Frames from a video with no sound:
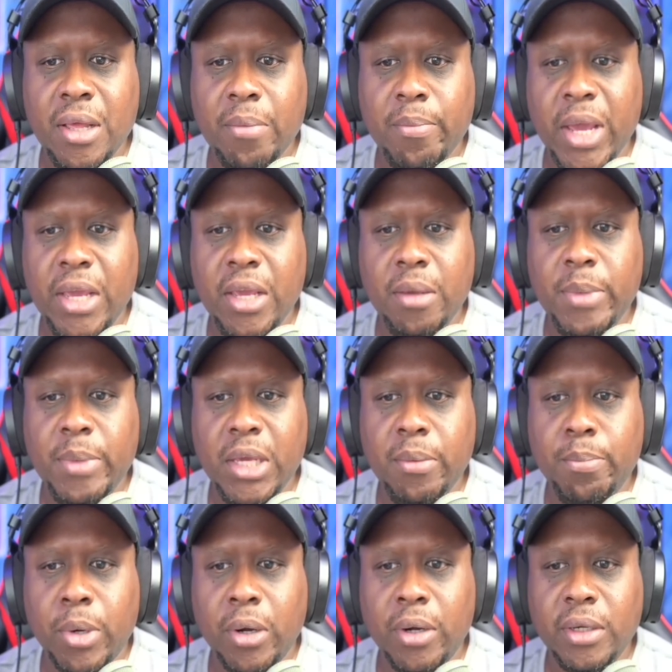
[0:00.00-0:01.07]
May he be
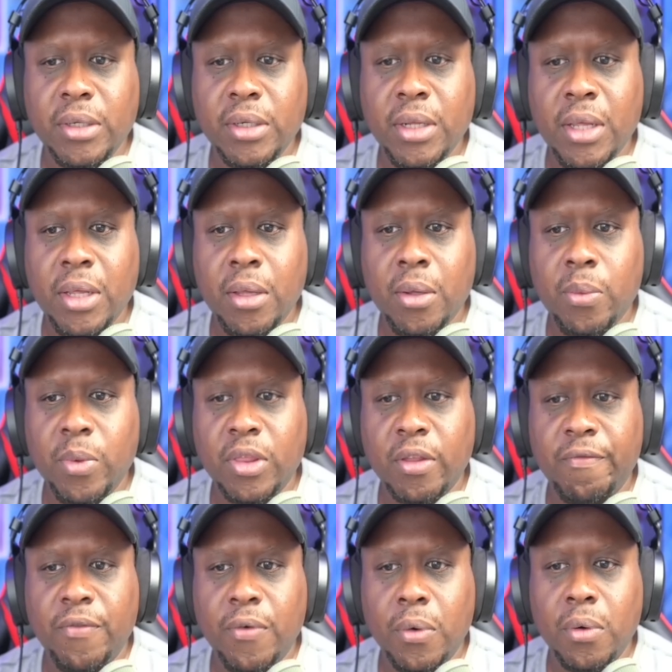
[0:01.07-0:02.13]
burdened with the
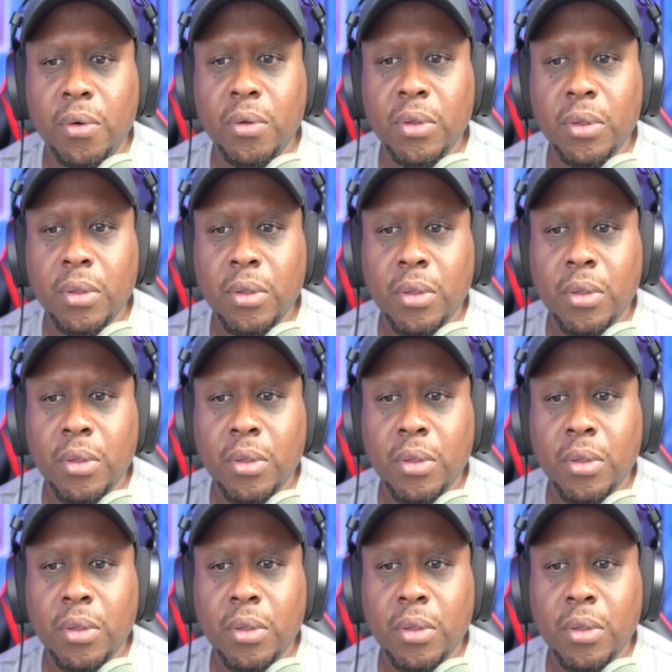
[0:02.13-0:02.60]
full,